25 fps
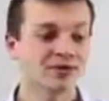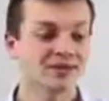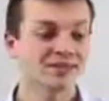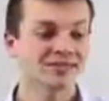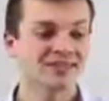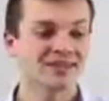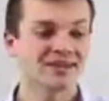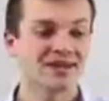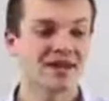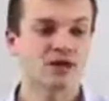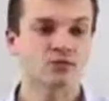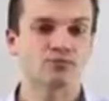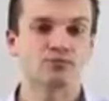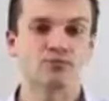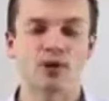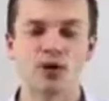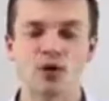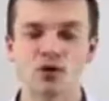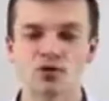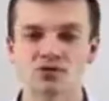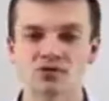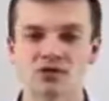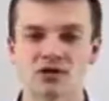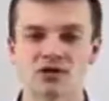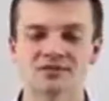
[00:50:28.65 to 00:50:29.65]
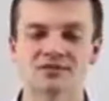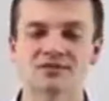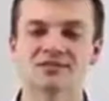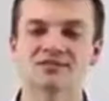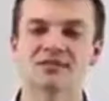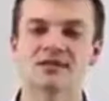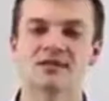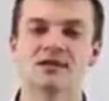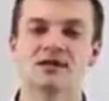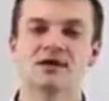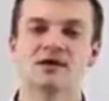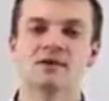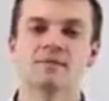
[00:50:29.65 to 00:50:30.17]
Or you can send out
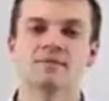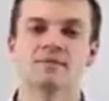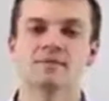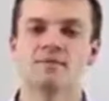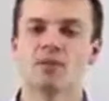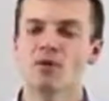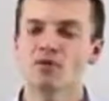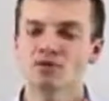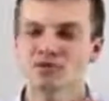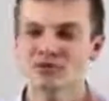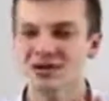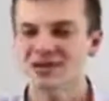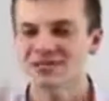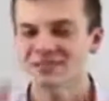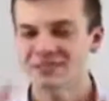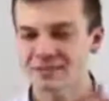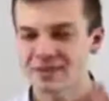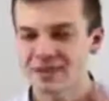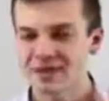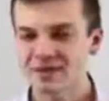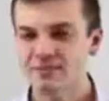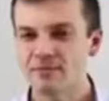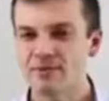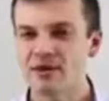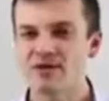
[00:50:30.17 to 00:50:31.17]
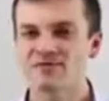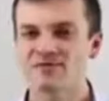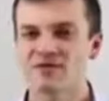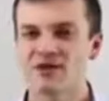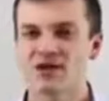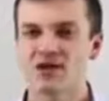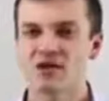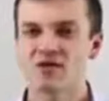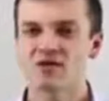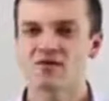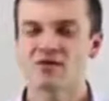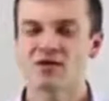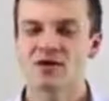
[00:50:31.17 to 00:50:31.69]
postcards. Listen, postcards I'm not a
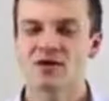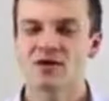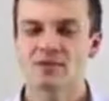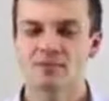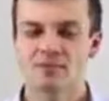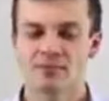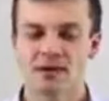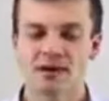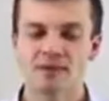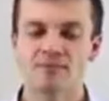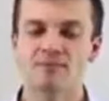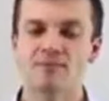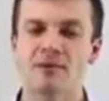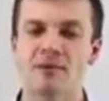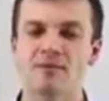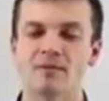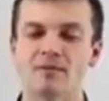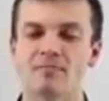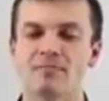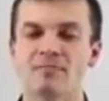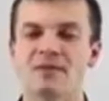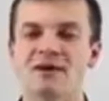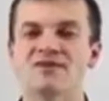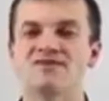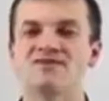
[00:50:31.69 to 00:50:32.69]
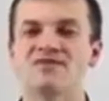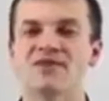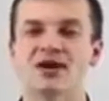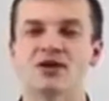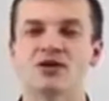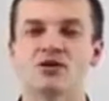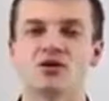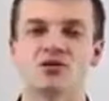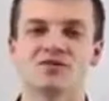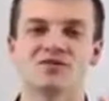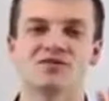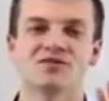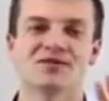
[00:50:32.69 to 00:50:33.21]
big fan of, but I'm a
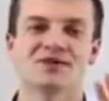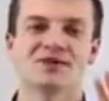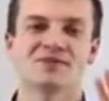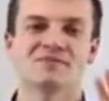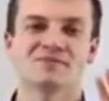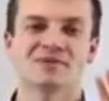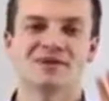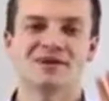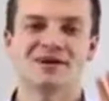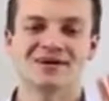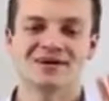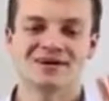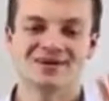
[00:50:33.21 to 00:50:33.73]
big fan of